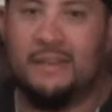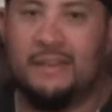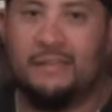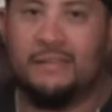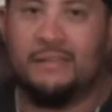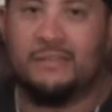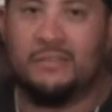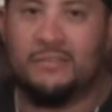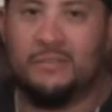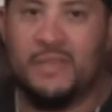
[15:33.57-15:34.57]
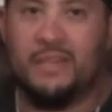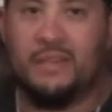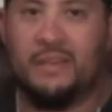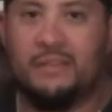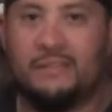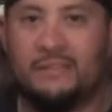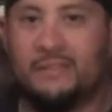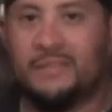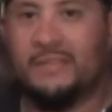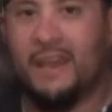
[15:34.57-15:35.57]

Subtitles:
on the social media to come to